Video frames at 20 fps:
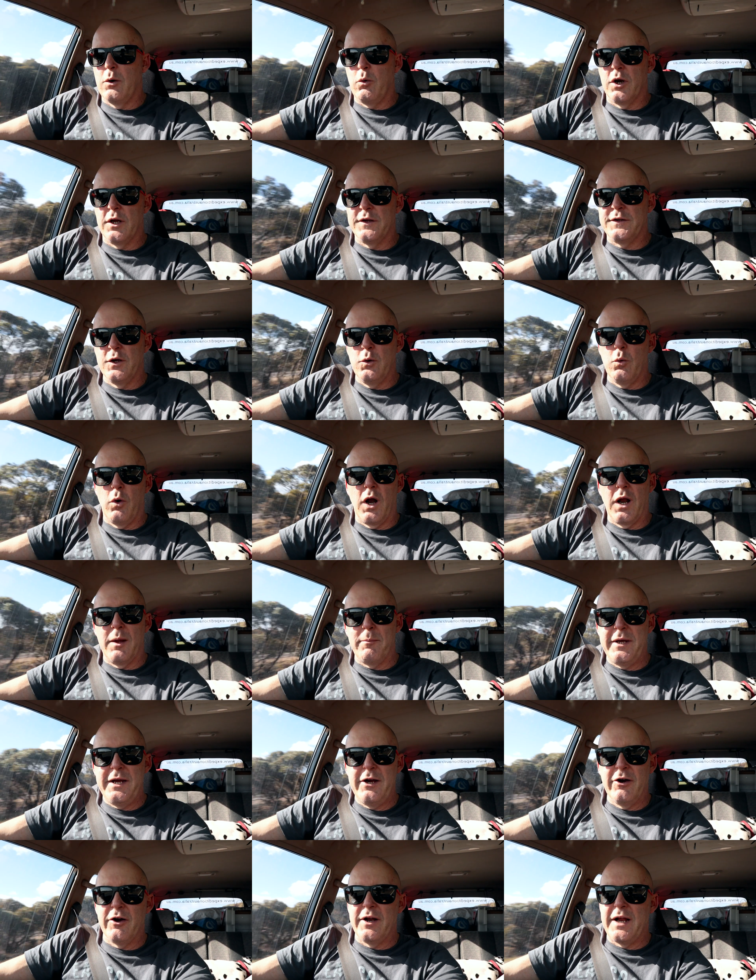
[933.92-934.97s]
I want to do while I'm
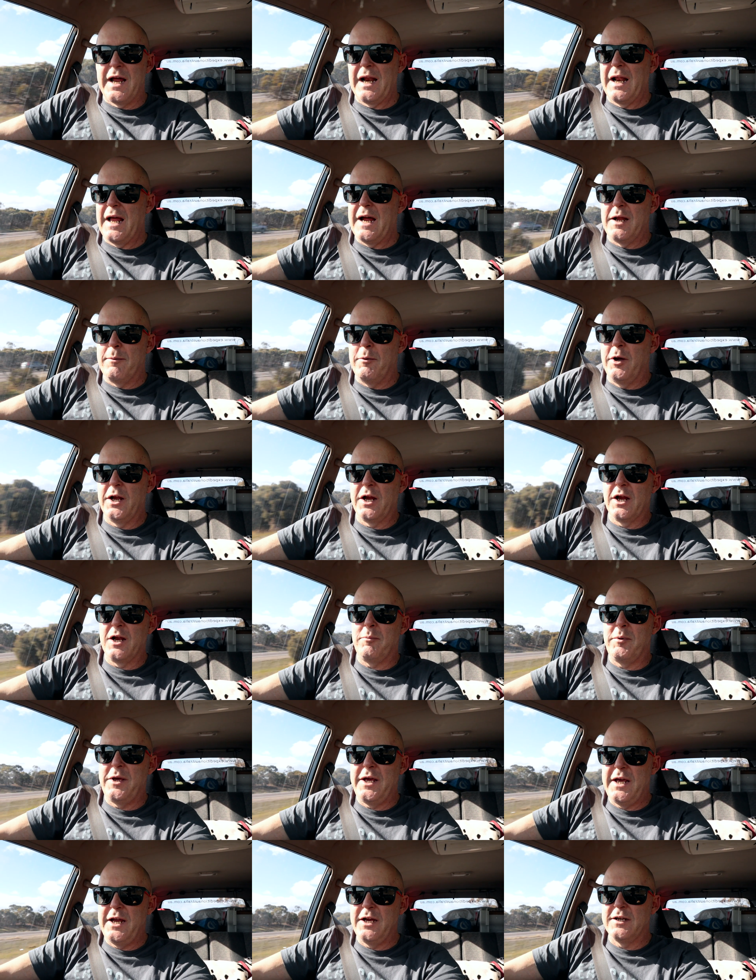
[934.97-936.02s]
here in Adelaide, I'm only going to
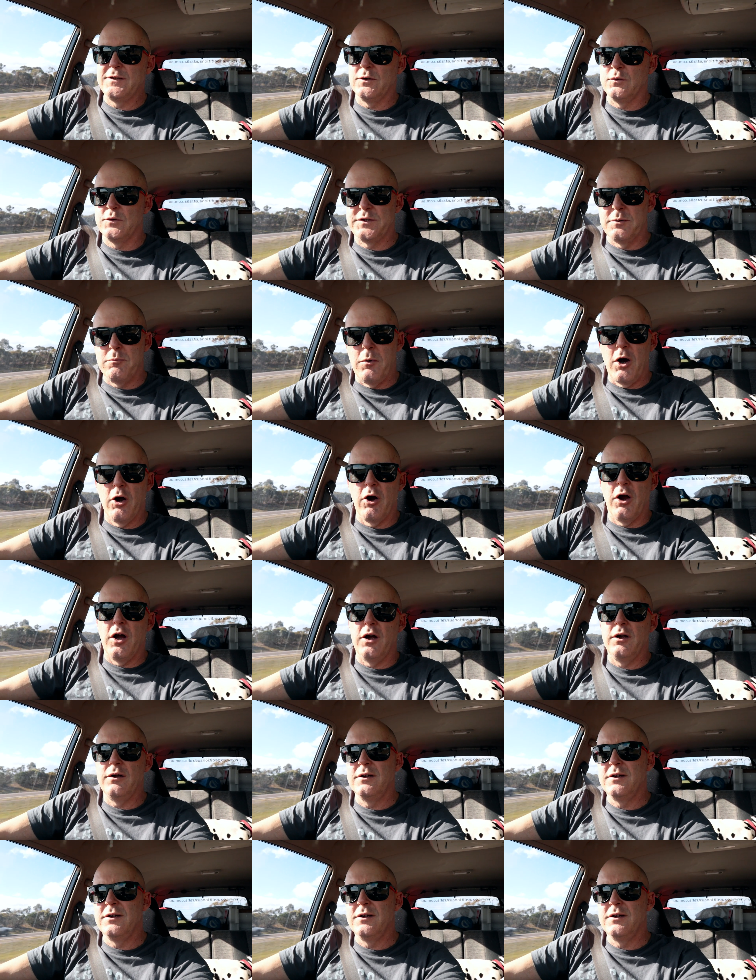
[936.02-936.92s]
be here till tomorrow,